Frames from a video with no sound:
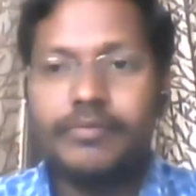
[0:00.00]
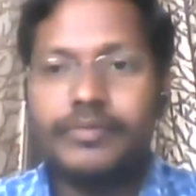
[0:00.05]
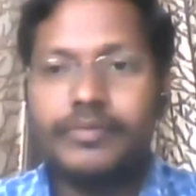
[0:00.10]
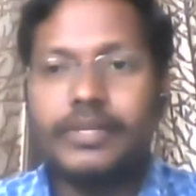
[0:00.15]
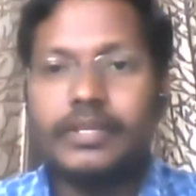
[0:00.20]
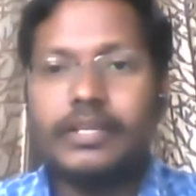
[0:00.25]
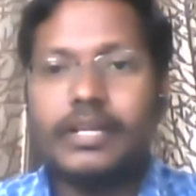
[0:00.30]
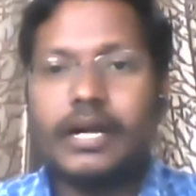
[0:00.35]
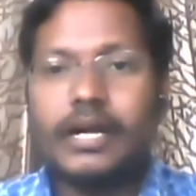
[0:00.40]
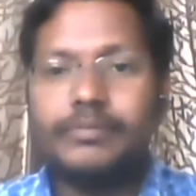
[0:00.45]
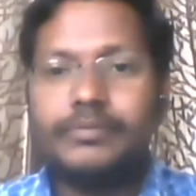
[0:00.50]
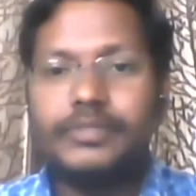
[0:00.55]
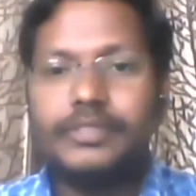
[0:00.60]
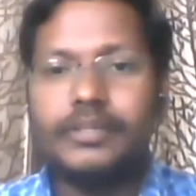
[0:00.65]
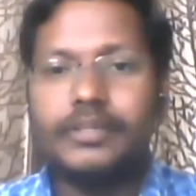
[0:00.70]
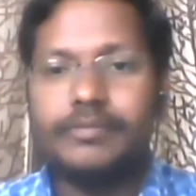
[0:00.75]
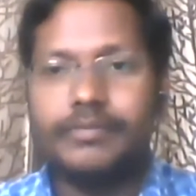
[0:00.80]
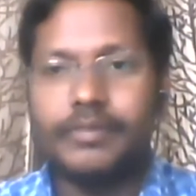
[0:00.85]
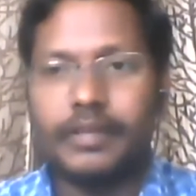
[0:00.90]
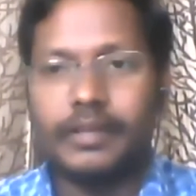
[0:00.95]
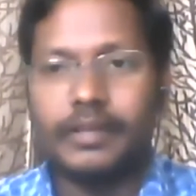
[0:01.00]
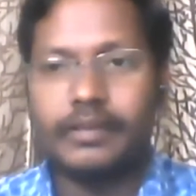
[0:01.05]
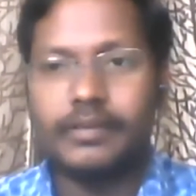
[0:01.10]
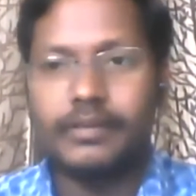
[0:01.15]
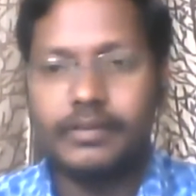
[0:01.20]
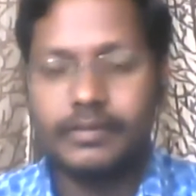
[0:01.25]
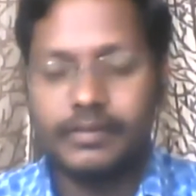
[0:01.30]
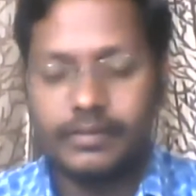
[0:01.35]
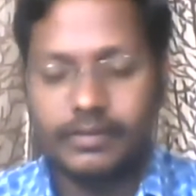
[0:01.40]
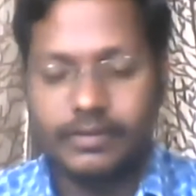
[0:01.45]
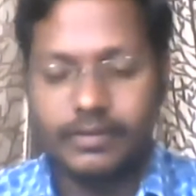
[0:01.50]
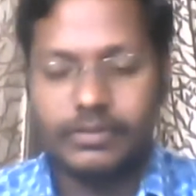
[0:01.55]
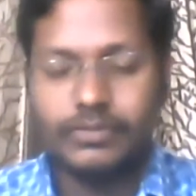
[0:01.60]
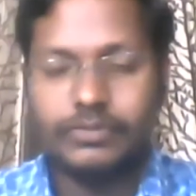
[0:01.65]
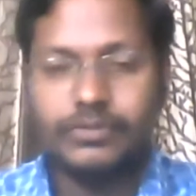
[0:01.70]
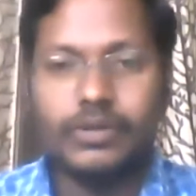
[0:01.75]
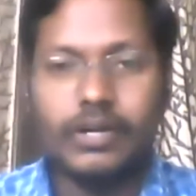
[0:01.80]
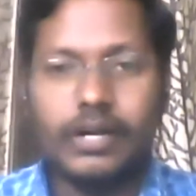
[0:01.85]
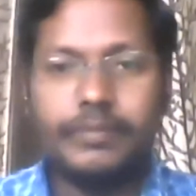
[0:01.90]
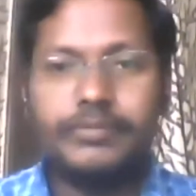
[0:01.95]
we are observing.
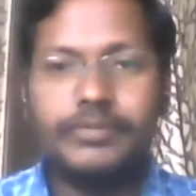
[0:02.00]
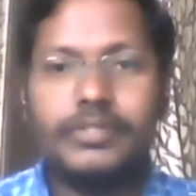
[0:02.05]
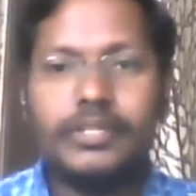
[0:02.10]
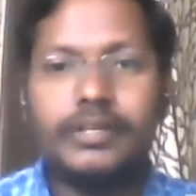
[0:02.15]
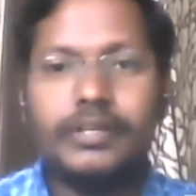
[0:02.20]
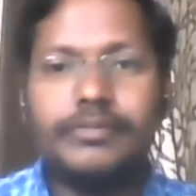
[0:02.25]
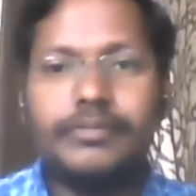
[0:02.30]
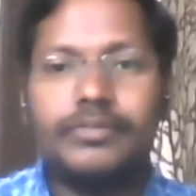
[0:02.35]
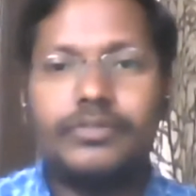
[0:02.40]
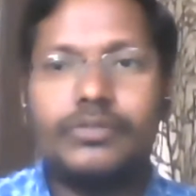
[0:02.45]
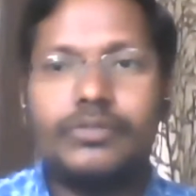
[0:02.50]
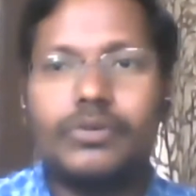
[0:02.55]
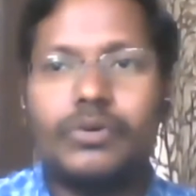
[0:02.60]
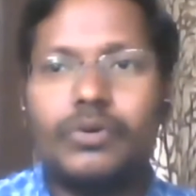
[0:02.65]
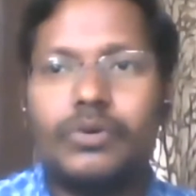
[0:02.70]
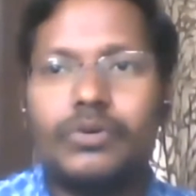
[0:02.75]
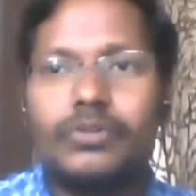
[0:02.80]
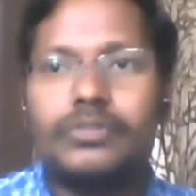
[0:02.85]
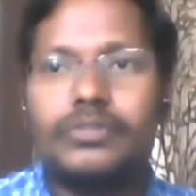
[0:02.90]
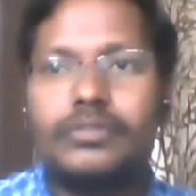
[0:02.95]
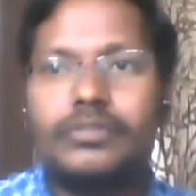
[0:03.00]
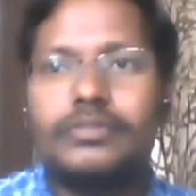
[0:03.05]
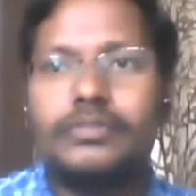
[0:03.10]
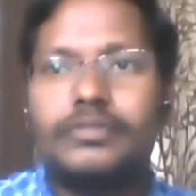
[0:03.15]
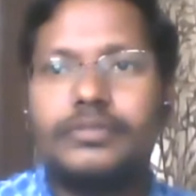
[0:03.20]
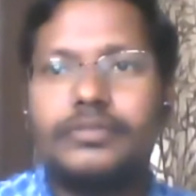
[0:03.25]
So observed scores,